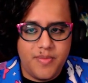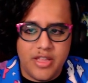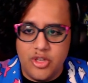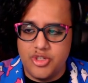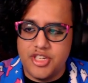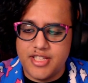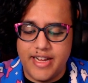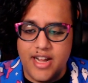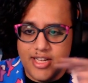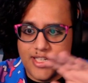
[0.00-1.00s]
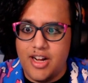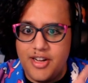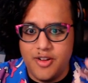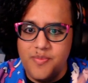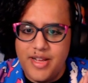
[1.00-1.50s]
there's just like a
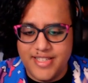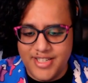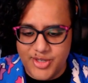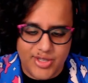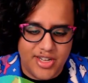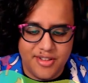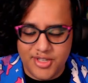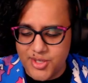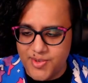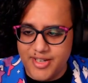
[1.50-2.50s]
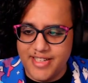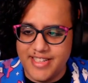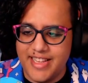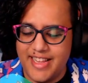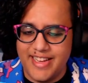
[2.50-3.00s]
ton of messages on the screen,
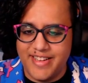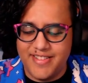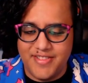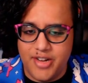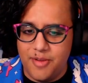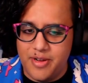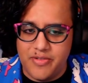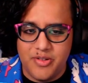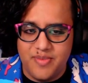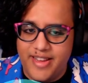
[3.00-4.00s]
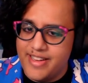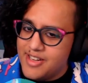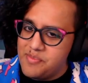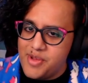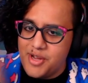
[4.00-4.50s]
like coming from like
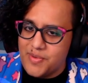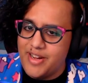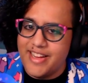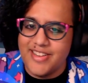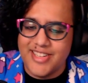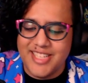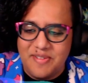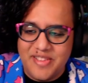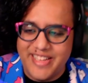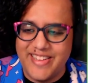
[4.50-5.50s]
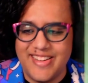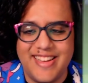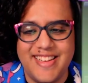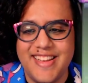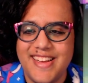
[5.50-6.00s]
a big raid or something,
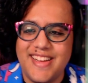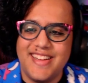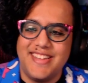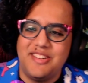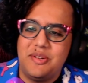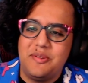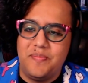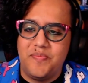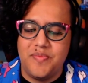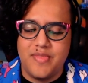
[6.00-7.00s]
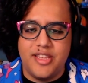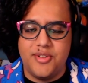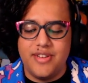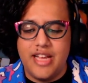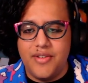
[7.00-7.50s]
right? You
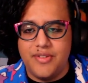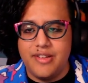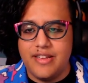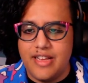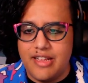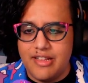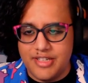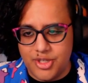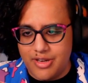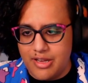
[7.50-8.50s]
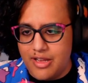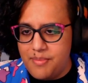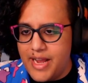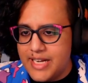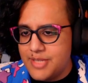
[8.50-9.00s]
can have it show a
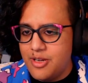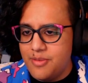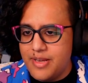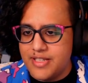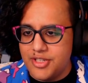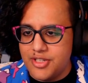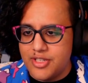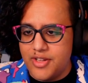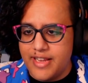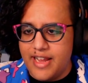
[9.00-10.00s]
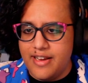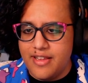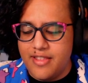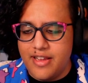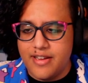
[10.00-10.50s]
maximum of messages. So like
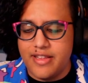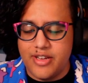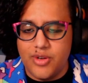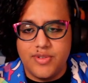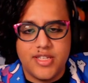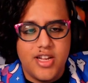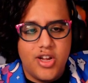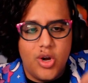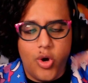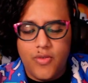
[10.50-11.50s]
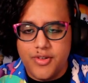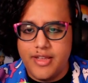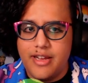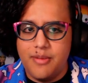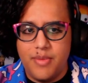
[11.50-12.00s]
anything that goes over
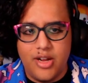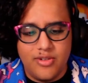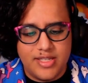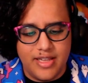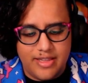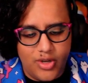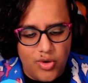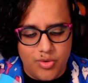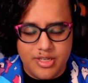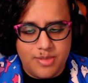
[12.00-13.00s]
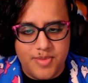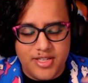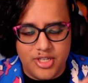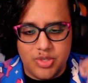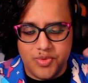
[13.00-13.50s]
that amount, like the oldest
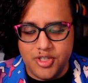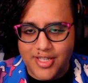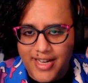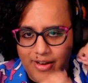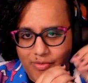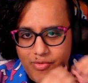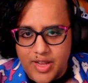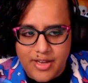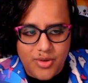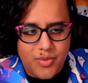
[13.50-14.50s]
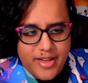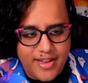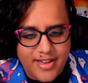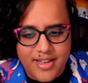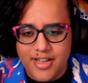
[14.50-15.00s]
message will just kind of fade
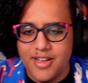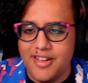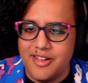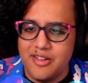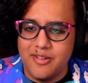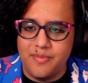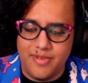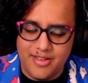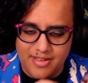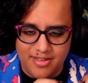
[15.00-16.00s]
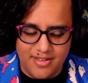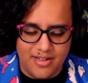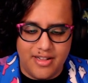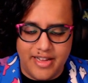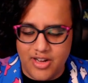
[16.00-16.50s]
away,
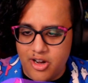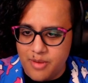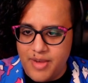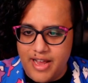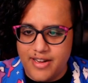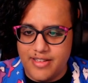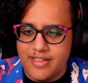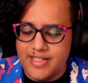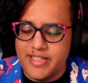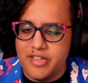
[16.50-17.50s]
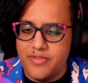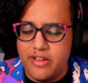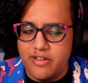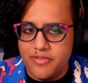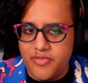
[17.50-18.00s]
like automatically, instead of
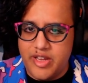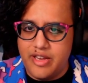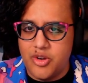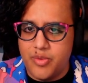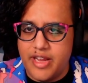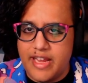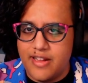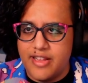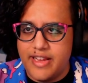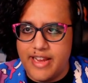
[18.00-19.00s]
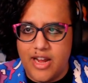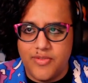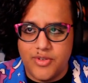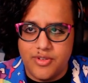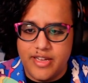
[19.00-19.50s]
like fading away like
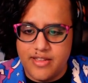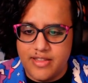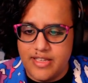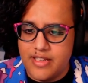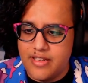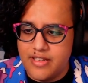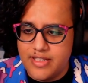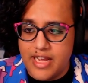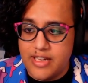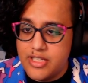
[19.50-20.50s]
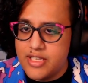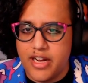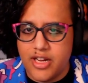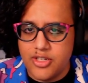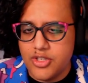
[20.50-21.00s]
after like the 10
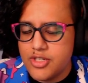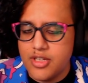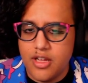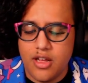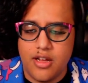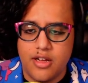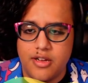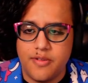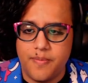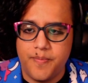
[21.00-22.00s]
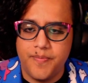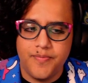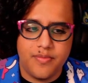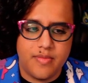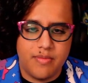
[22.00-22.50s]
seconds.
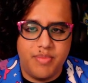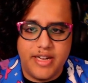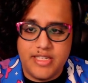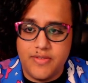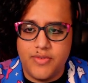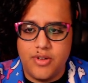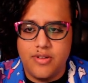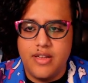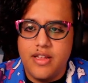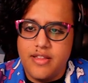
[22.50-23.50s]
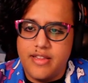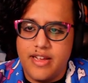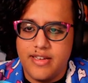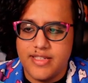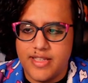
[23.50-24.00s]
By default,
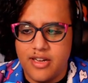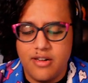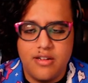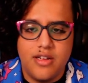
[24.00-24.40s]
that is there.